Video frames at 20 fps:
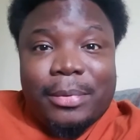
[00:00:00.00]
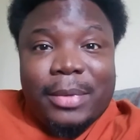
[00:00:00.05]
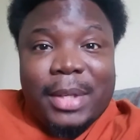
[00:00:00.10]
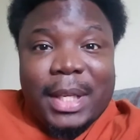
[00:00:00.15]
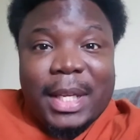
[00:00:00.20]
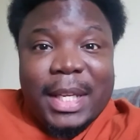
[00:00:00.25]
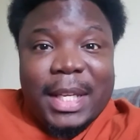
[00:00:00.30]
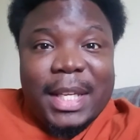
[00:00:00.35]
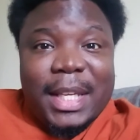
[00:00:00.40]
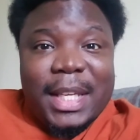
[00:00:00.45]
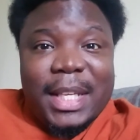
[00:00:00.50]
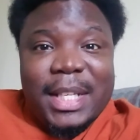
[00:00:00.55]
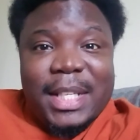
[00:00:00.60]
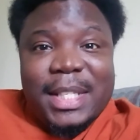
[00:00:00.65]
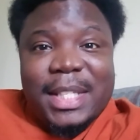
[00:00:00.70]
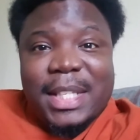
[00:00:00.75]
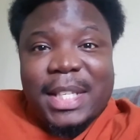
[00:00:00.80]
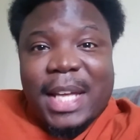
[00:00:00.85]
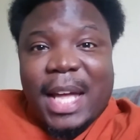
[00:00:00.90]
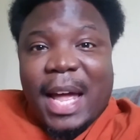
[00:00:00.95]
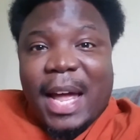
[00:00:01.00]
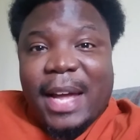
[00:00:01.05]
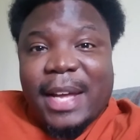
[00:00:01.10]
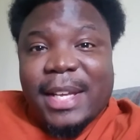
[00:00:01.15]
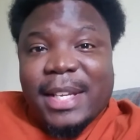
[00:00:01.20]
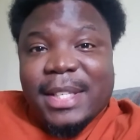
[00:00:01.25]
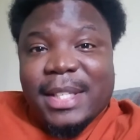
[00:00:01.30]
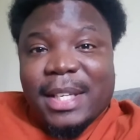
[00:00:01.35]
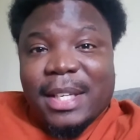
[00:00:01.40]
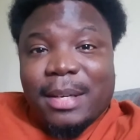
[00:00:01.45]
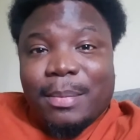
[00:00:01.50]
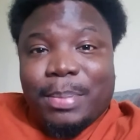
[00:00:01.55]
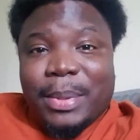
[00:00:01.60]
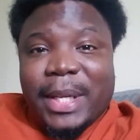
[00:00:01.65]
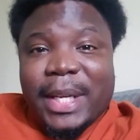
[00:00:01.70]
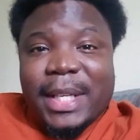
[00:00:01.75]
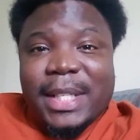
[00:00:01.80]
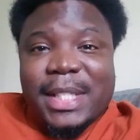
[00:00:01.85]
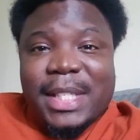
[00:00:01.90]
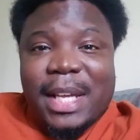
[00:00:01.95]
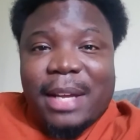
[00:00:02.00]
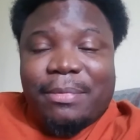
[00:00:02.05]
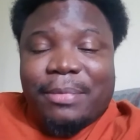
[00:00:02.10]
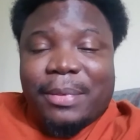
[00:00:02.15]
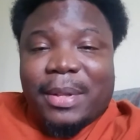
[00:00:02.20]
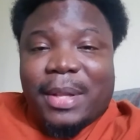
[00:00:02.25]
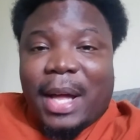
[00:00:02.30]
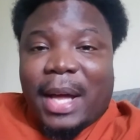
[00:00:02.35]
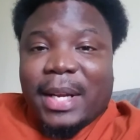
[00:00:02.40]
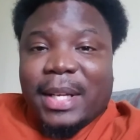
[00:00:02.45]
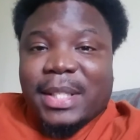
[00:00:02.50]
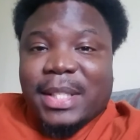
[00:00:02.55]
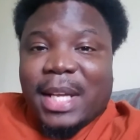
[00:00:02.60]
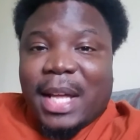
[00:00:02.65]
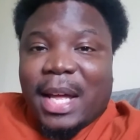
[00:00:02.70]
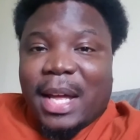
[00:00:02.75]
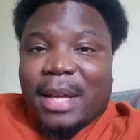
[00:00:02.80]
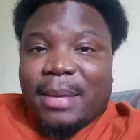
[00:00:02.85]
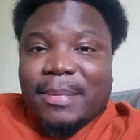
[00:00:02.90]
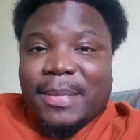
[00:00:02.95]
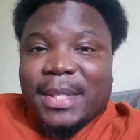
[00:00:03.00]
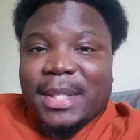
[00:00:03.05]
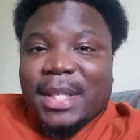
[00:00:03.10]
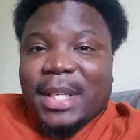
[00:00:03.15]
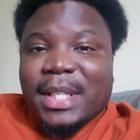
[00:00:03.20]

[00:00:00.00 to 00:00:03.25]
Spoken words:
He's the guy, he's going to play it safe a lot of times.